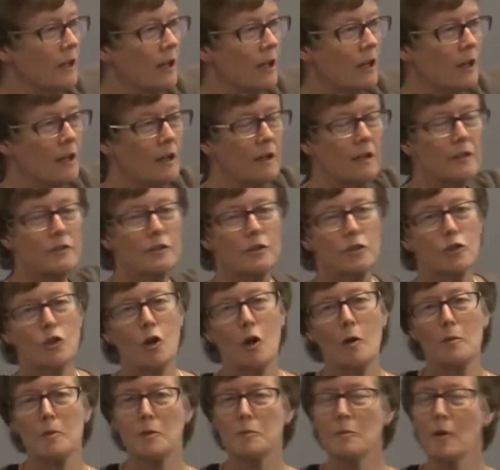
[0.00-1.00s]
uh,
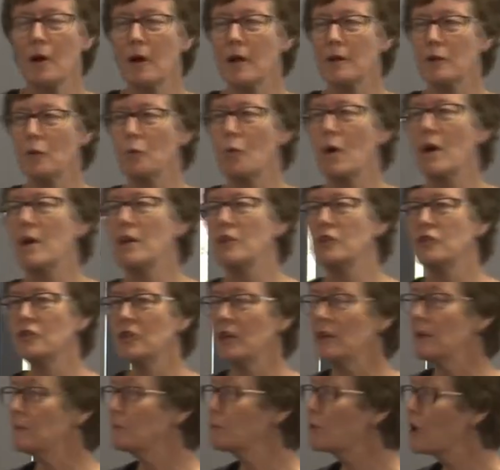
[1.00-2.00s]
determined by the wage
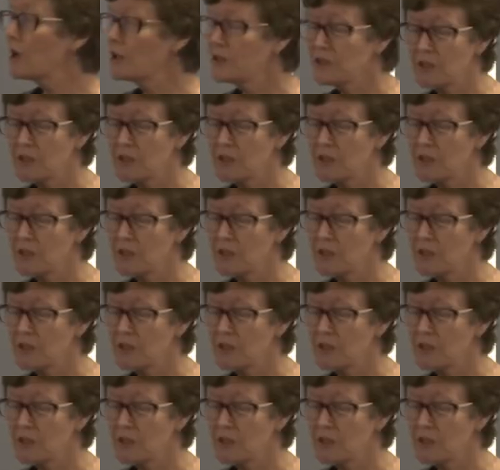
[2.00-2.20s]
and price